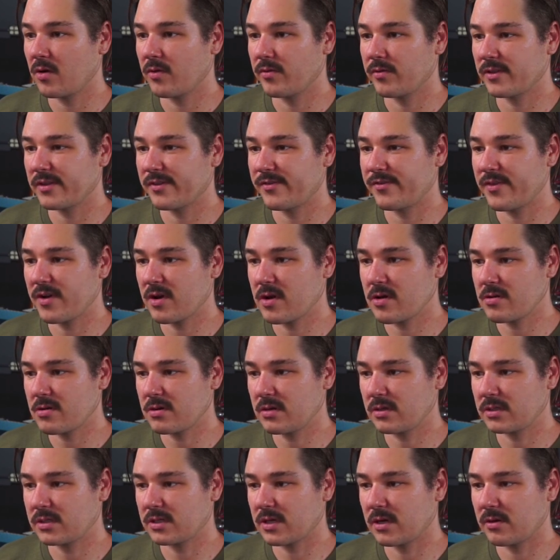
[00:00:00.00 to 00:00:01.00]
the phone.
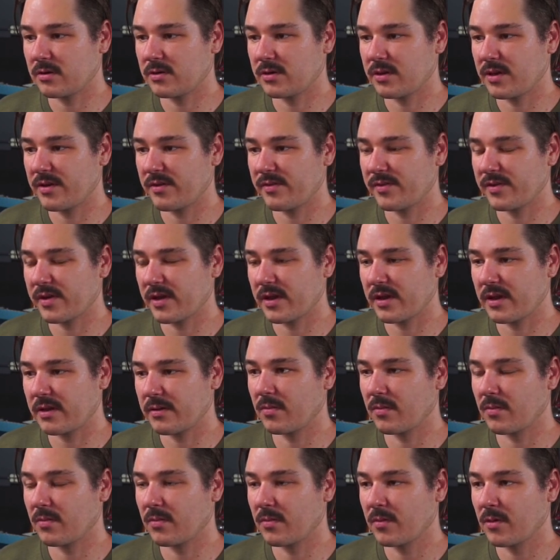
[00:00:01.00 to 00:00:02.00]
So if,
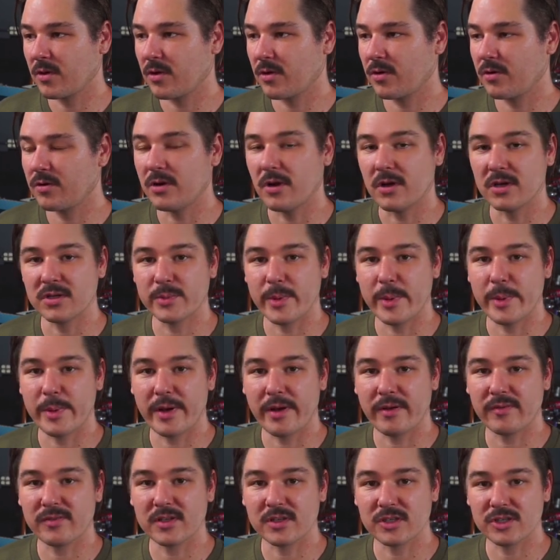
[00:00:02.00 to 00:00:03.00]
who knows, maybe I'll have
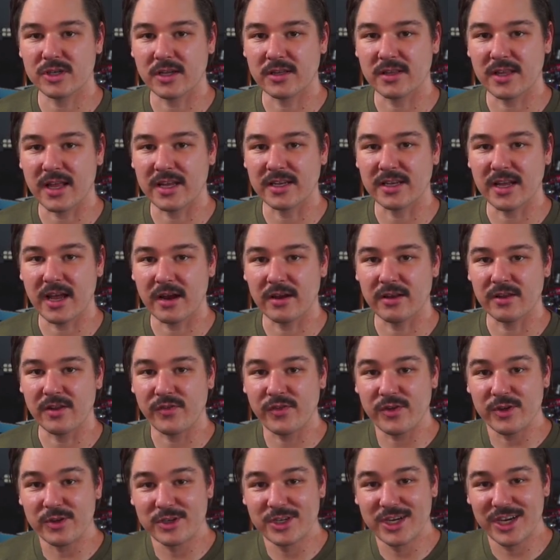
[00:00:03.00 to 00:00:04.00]
to shut that down in the
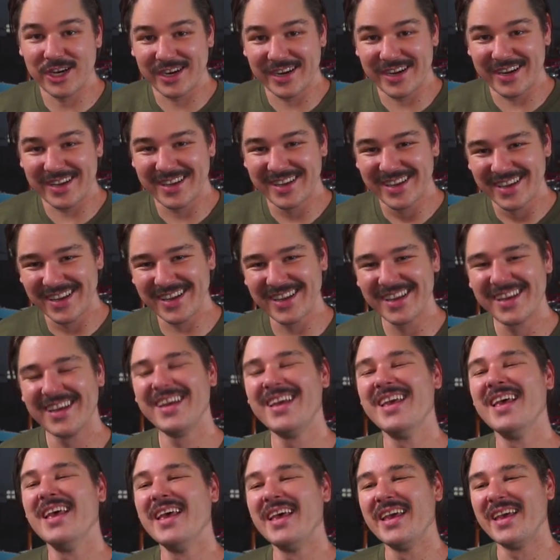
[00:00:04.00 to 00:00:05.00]
future
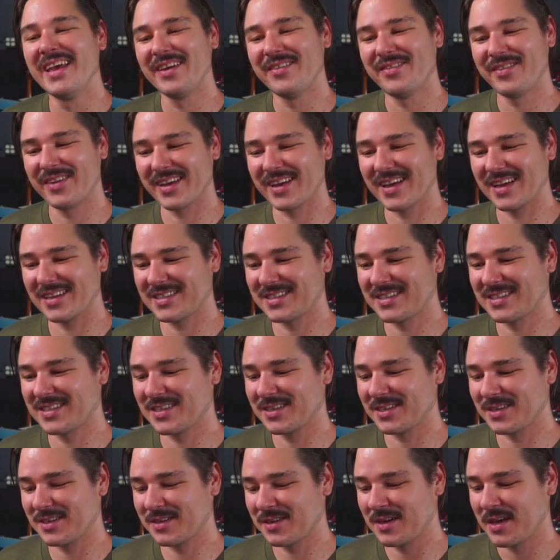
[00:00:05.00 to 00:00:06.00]
if it gets
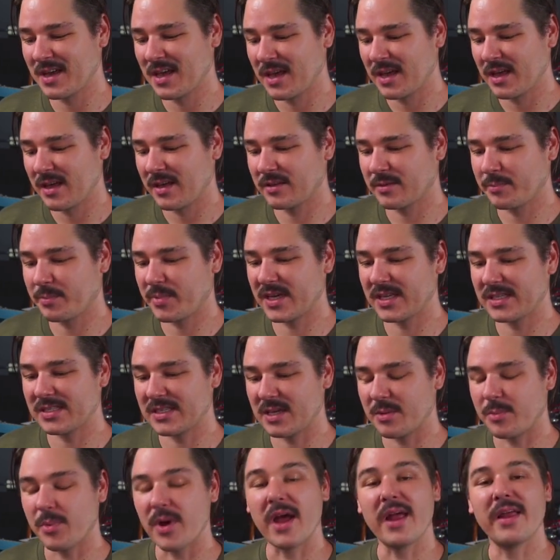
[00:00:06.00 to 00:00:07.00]
too busy.
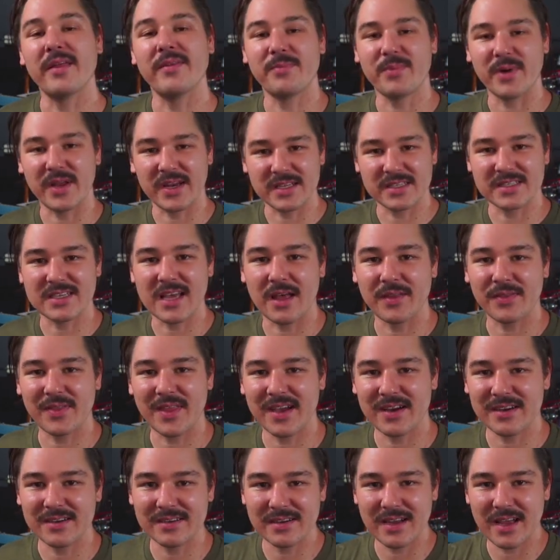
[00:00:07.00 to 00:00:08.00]
But it's out
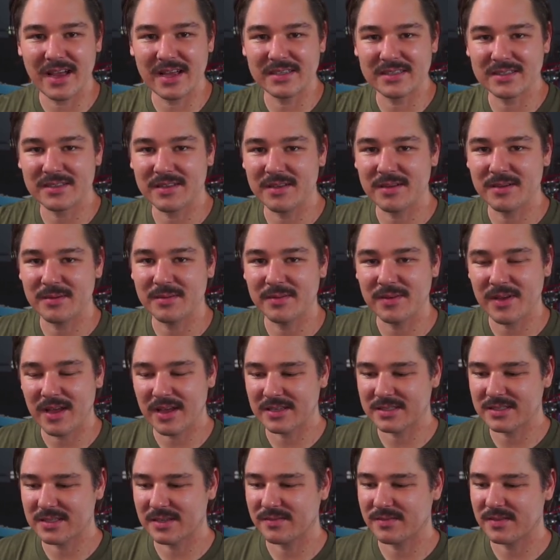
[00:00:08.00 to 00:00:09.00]
there as of
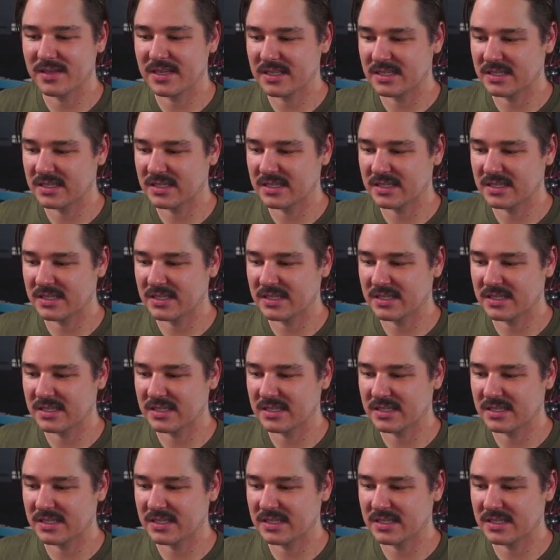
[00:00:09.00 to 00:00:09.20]
the